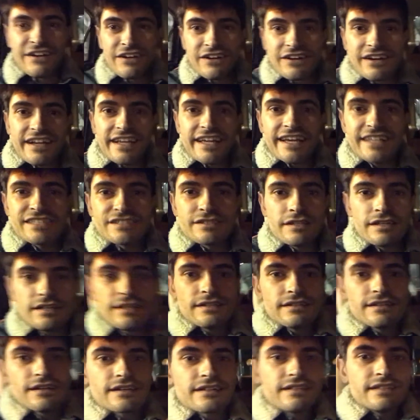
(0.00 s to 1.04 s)
All right, guys.
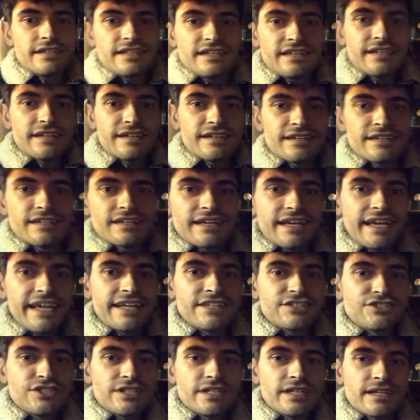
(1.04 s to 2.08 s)
Luckily,
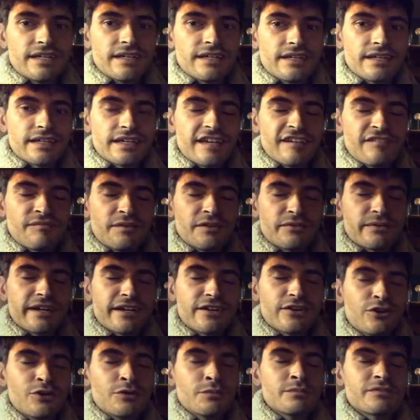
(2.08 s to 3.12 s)
Angie gave me a ride
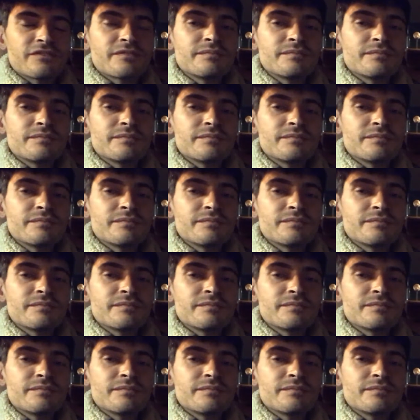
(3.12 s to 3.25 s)
home